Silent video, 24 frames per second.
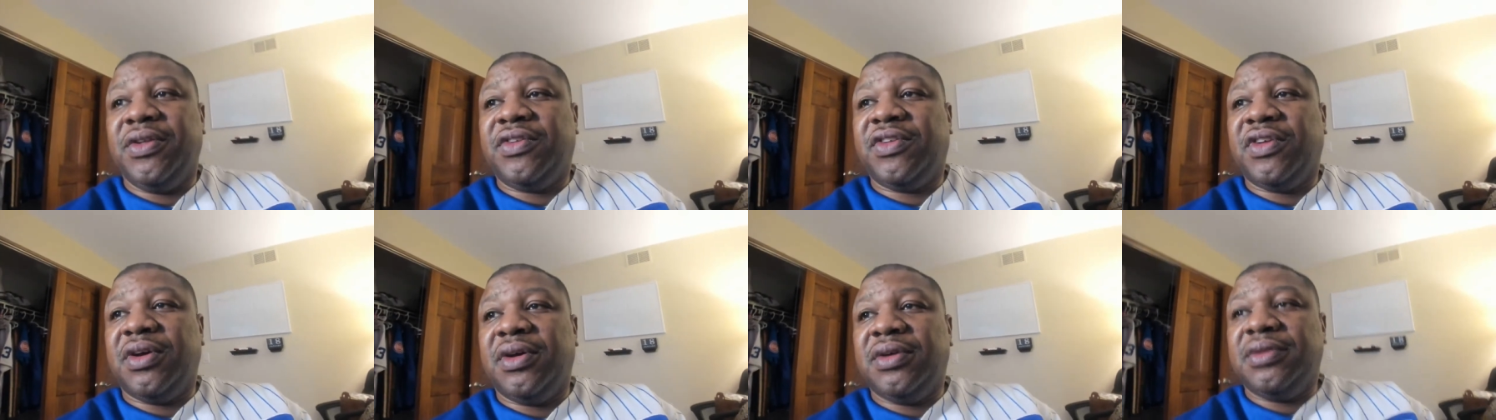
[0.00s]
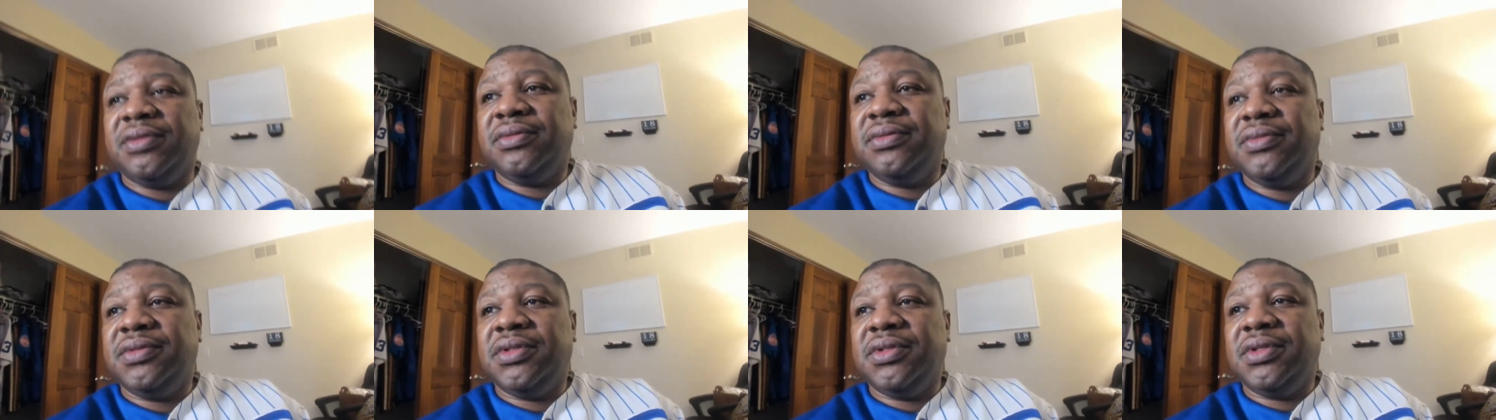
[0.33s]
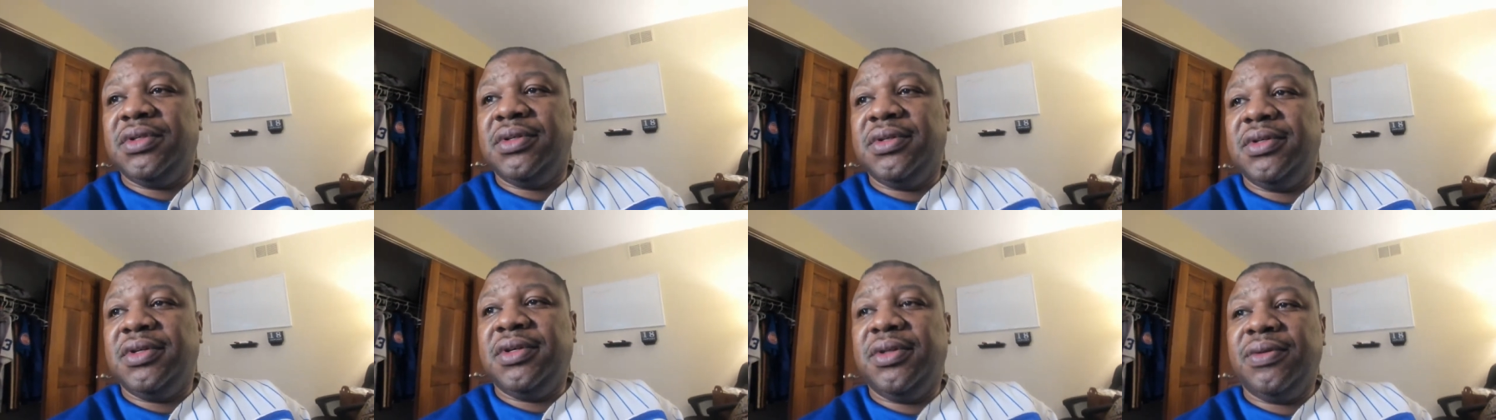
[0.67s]
So
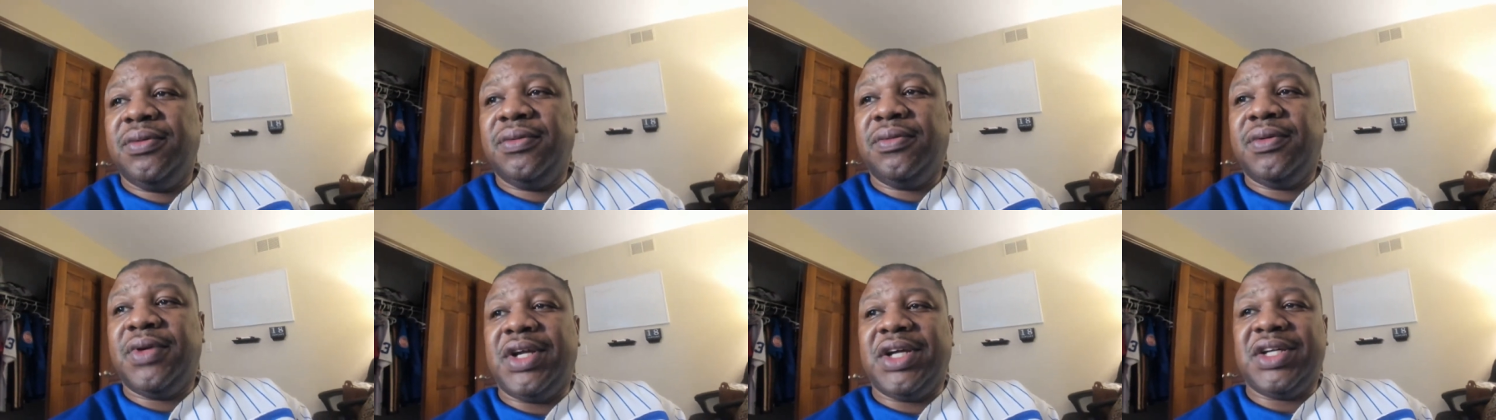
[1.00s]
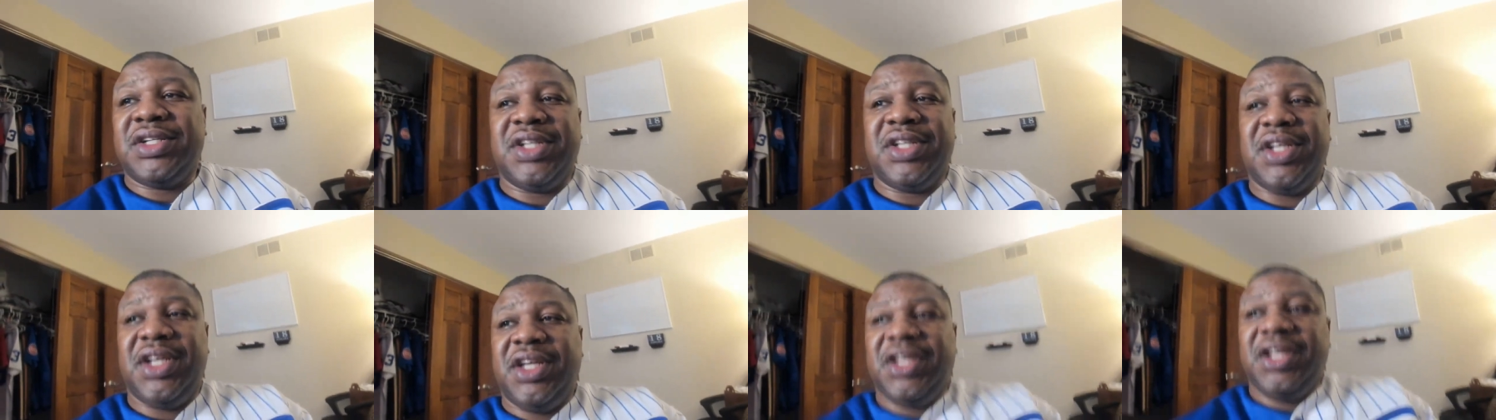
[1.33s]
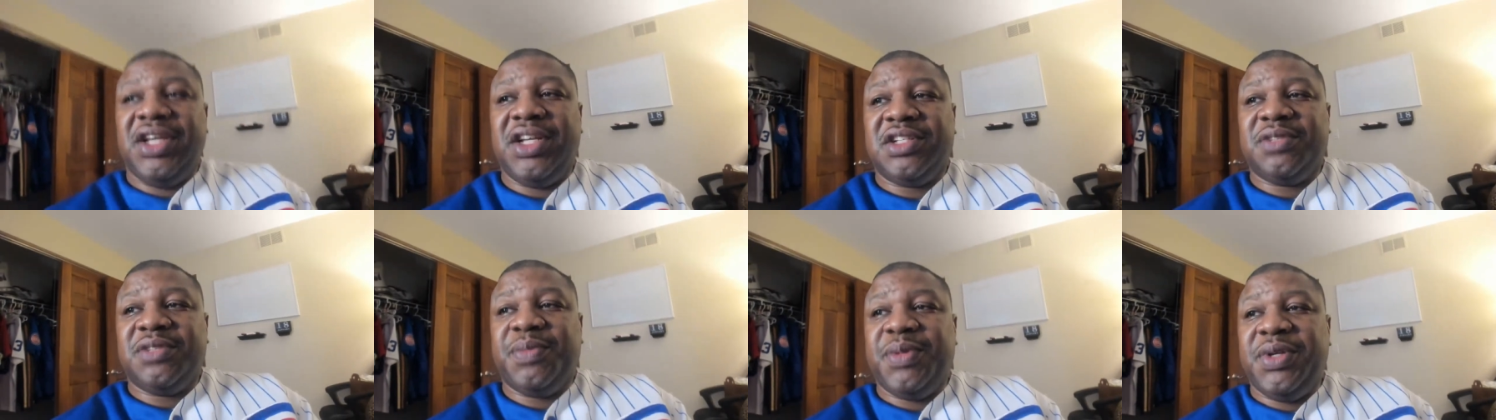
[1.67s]
when I say
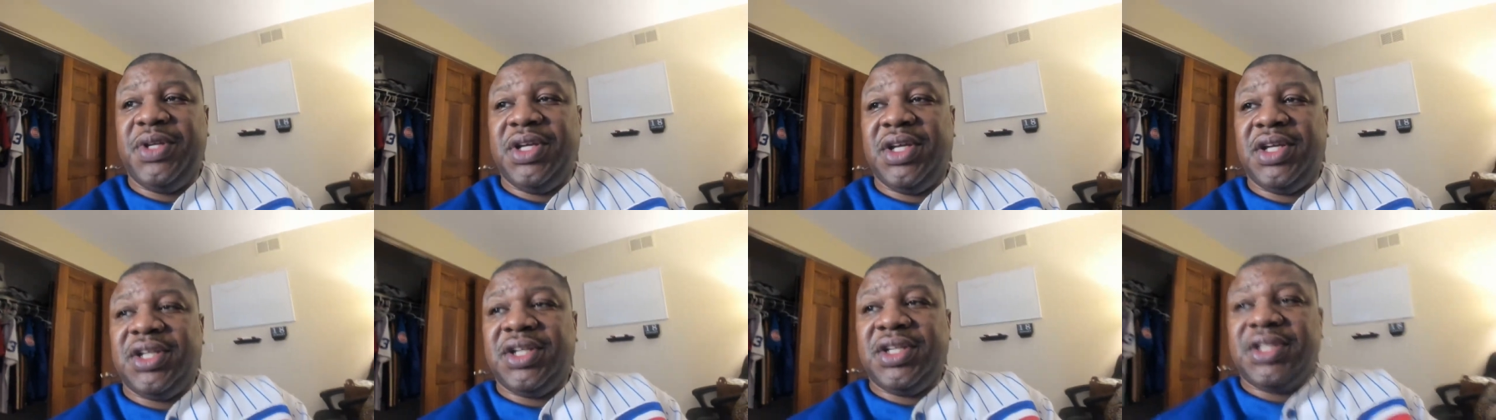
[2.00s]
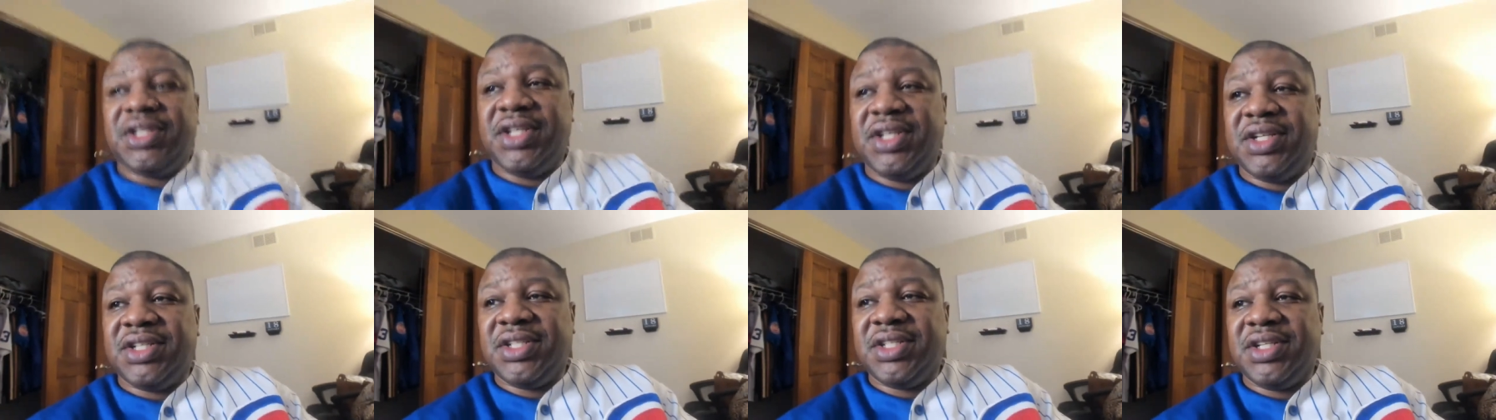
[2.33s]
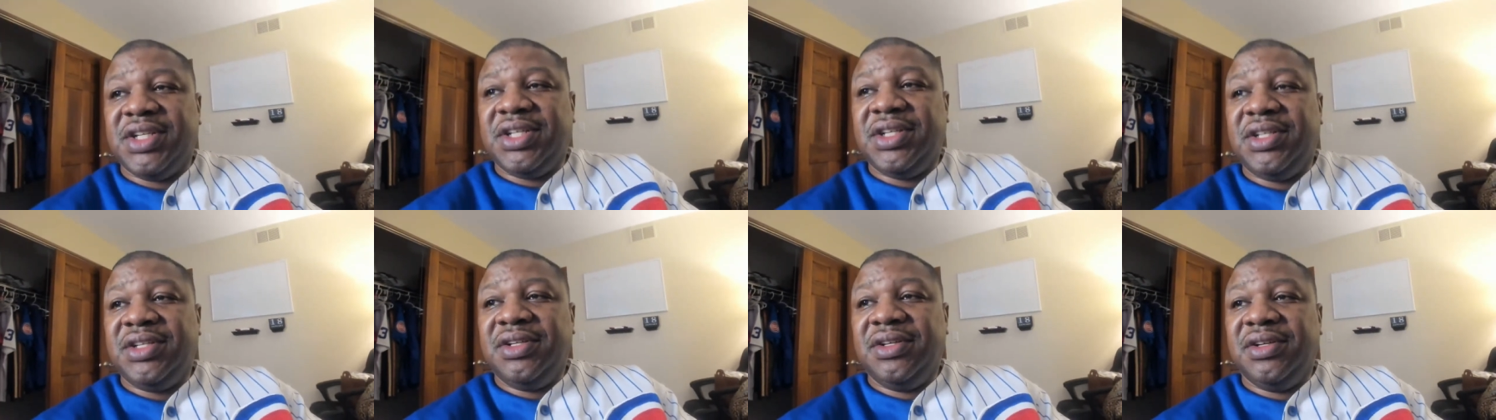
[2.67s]
ESPN and
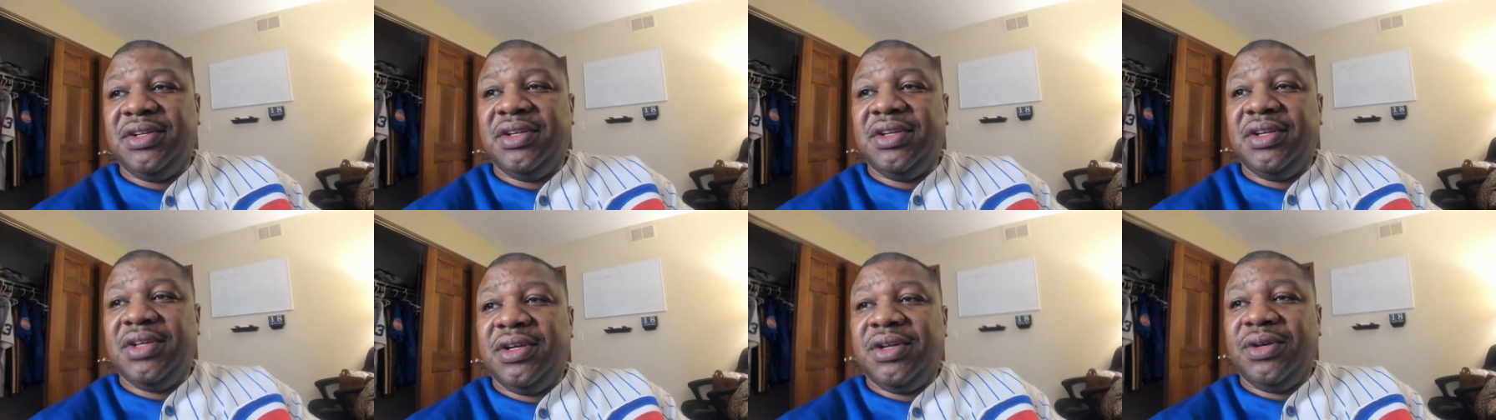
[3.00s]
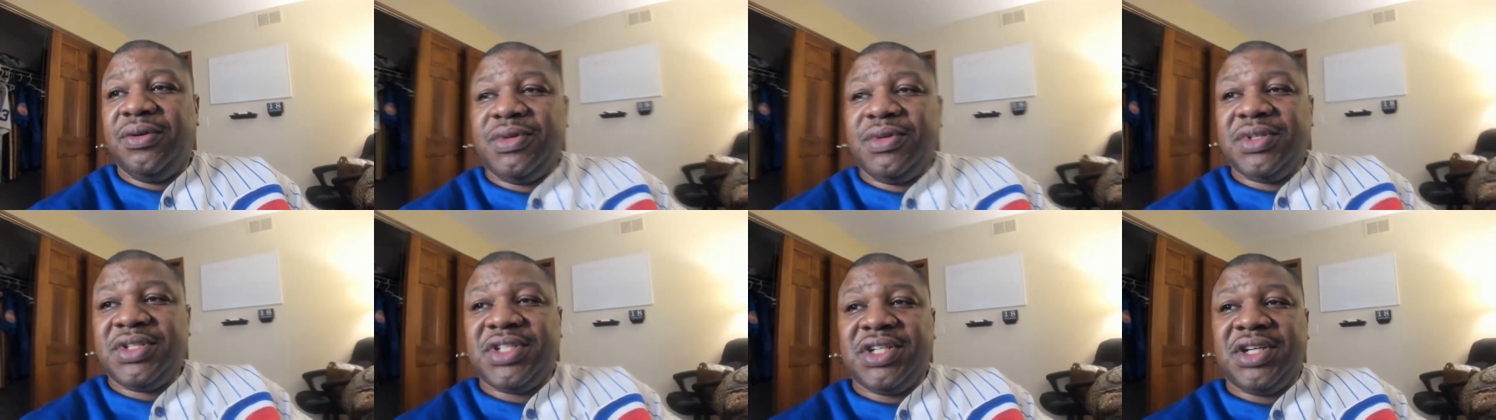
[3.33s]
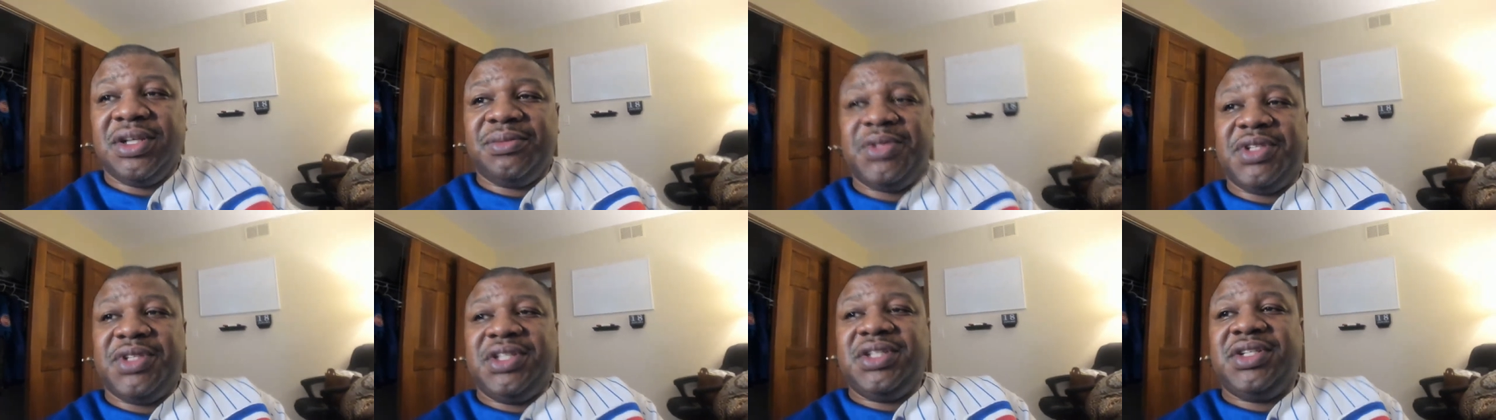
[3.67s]
Disney, what's
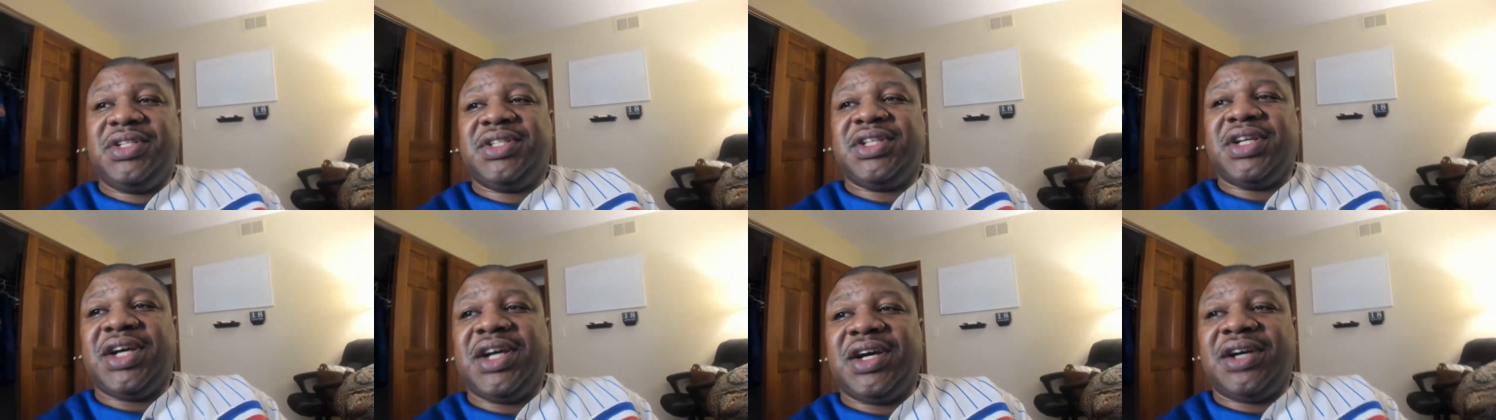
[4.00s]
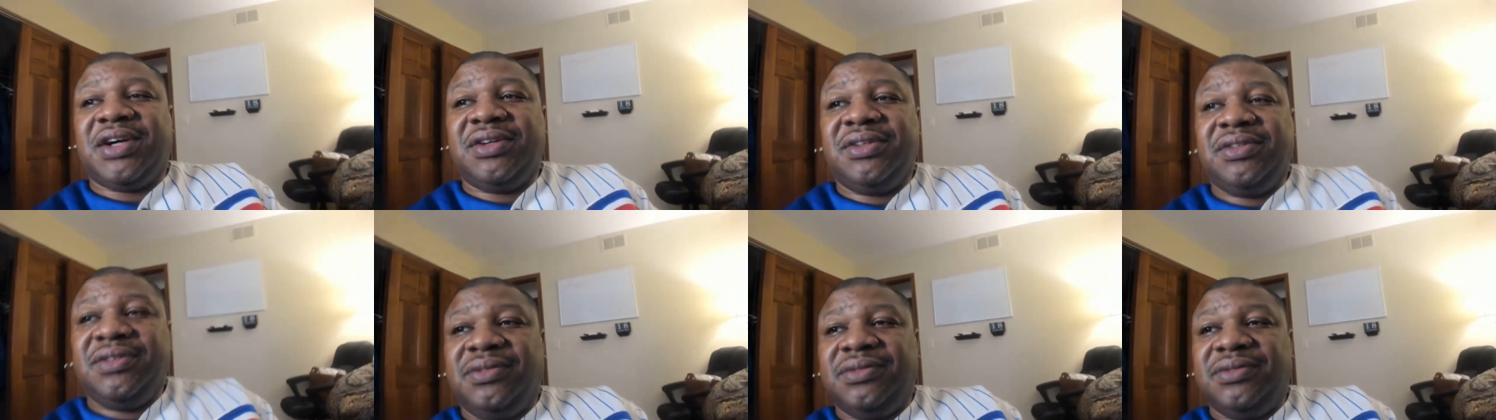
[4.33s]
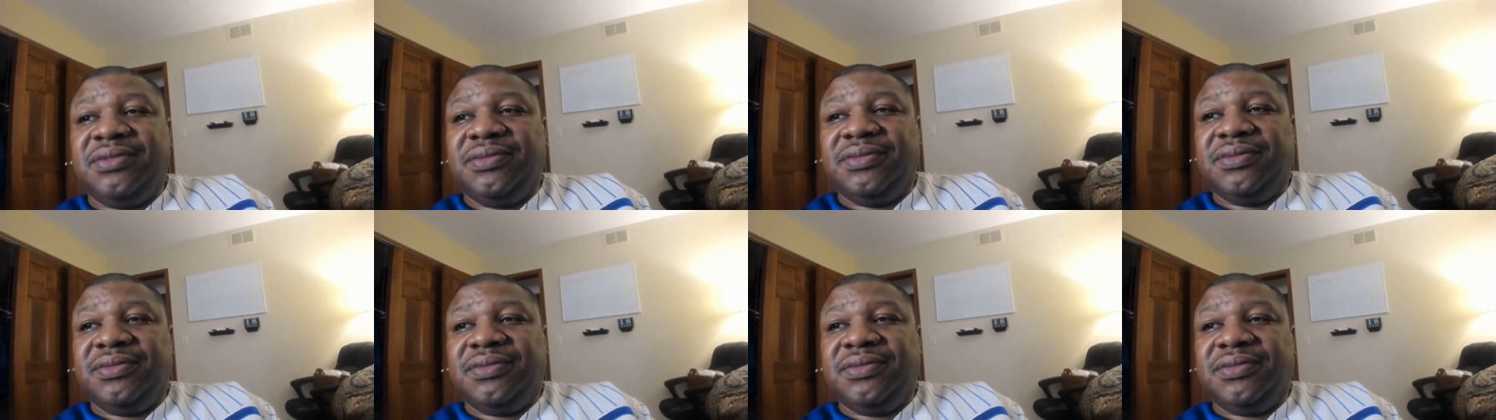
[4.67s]
up, D Style?